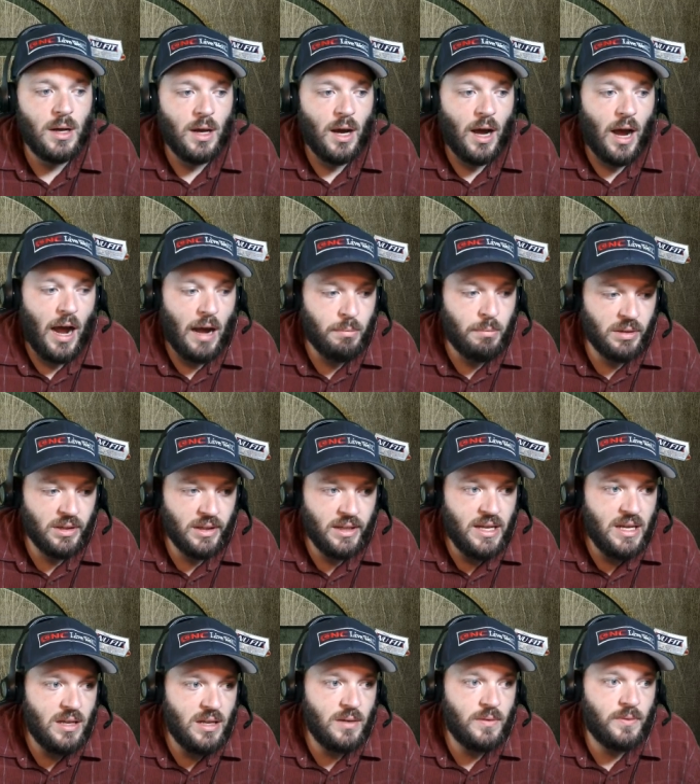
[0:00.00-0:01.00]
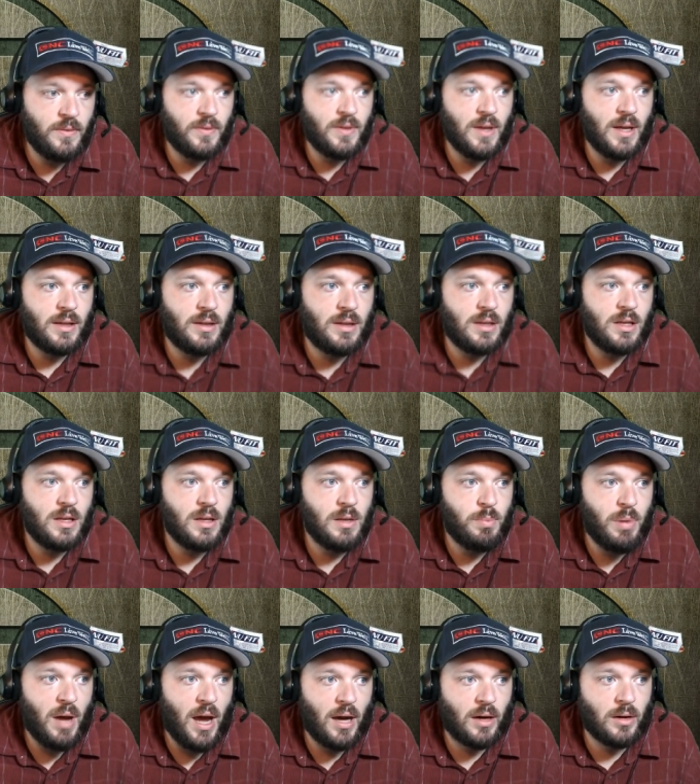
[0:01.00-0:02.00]
I believe that the
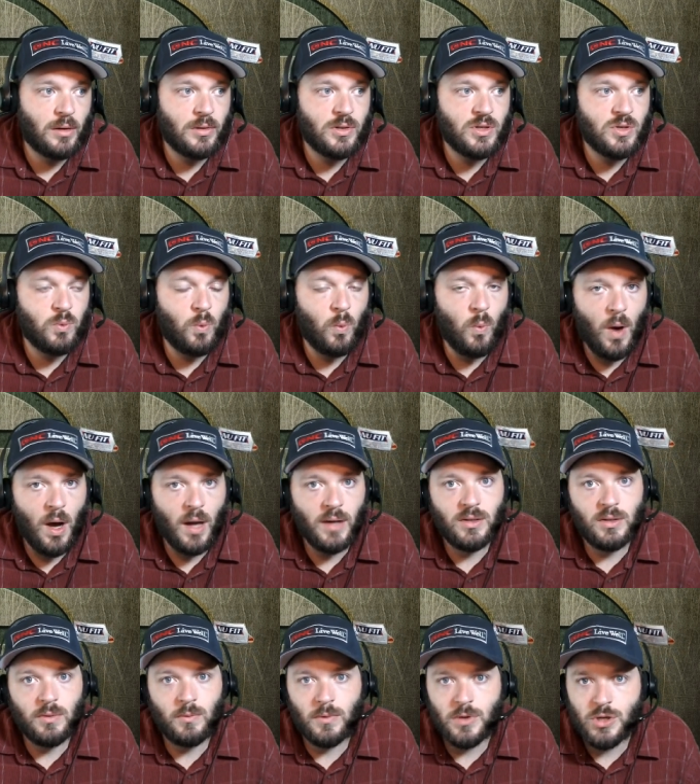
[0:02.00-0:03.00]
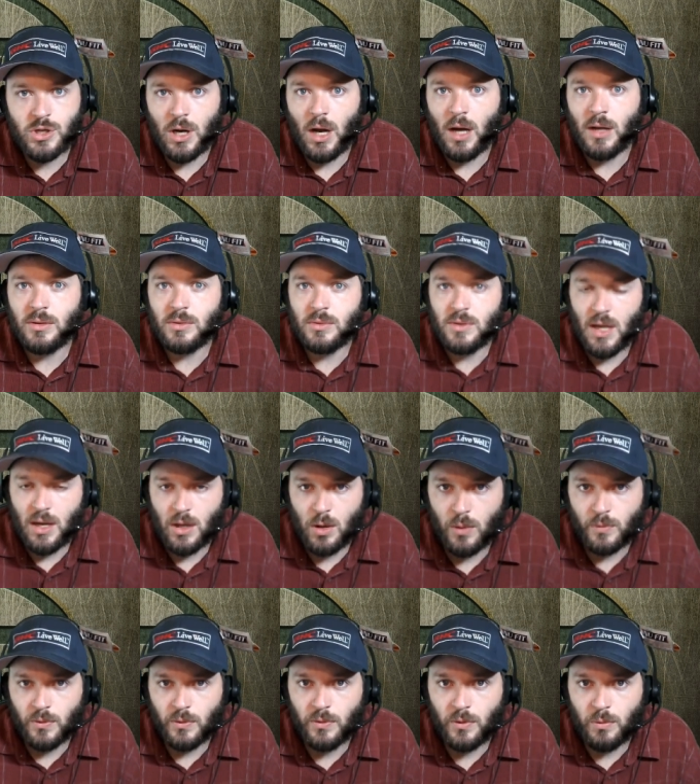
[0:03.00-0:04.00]
Packers want Rashan to take
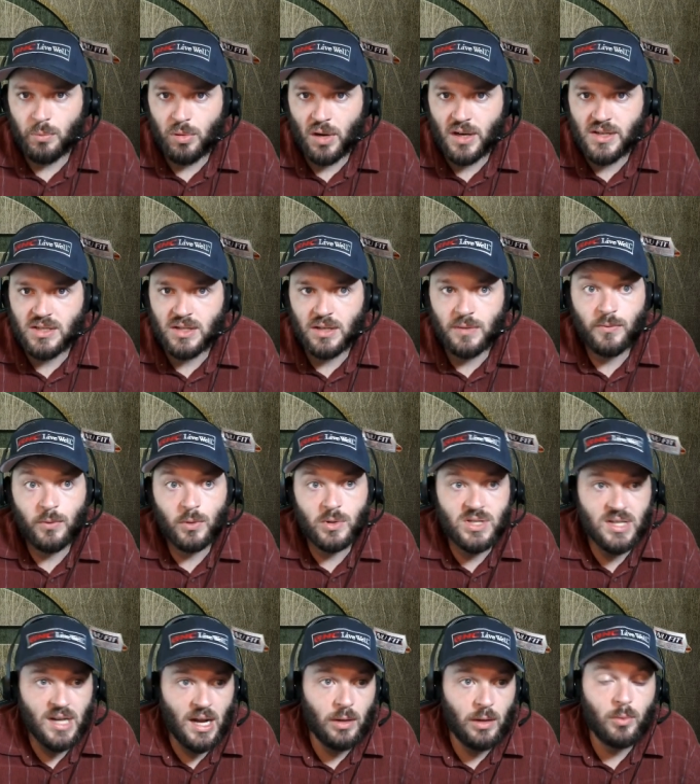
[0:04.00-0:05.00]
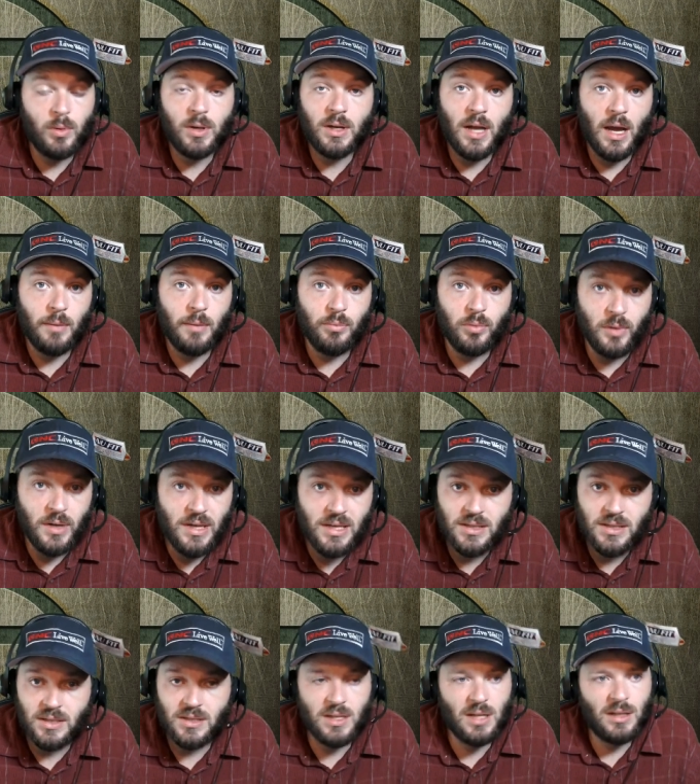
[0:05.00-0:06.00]
over for Preston for salary cap
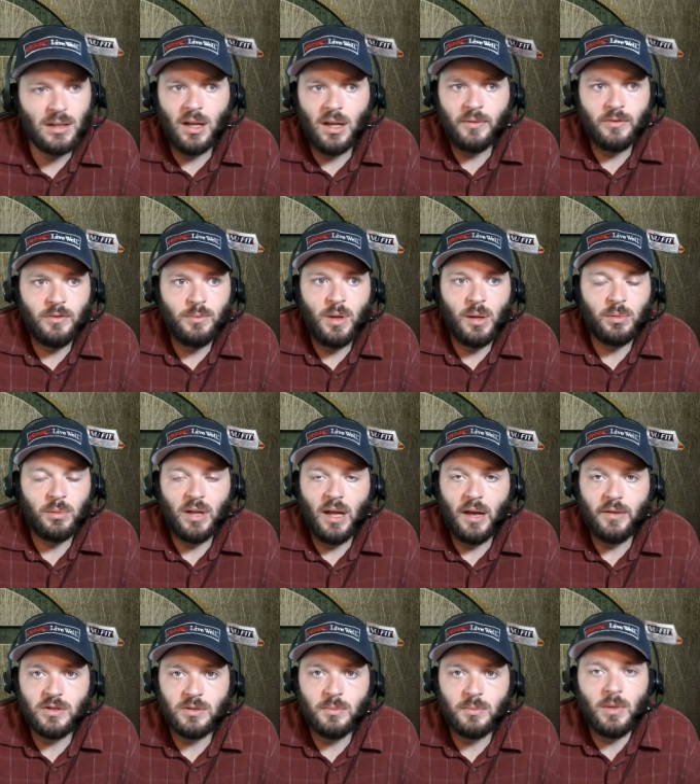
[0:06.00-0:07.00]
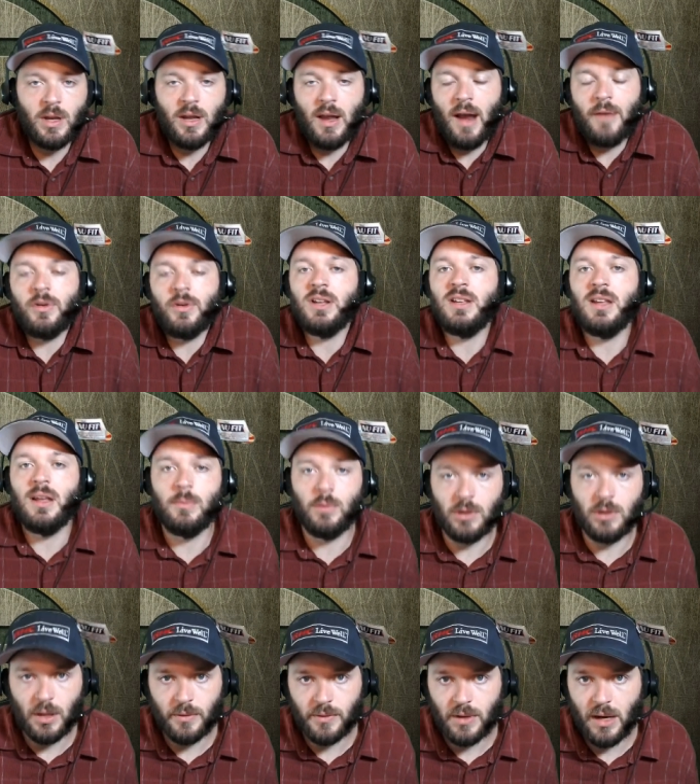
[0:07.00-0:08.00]
reasons. They'd love to be able to have as every team
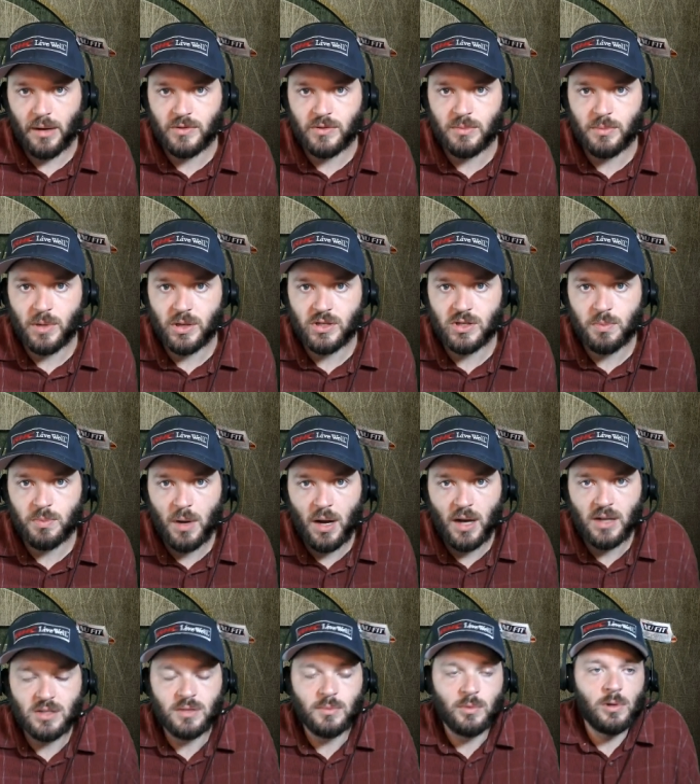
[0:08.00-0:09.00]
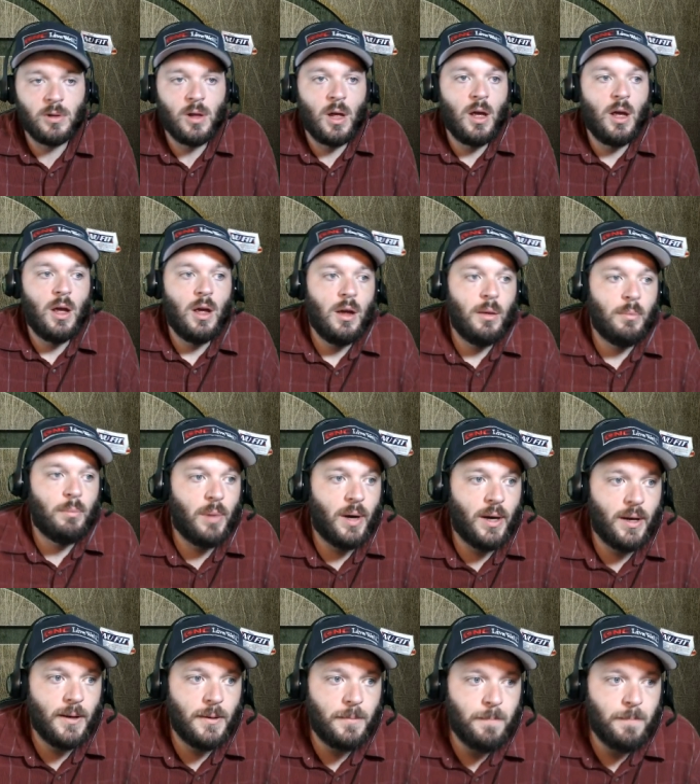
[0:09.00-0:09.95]
would love to have as much as possible, but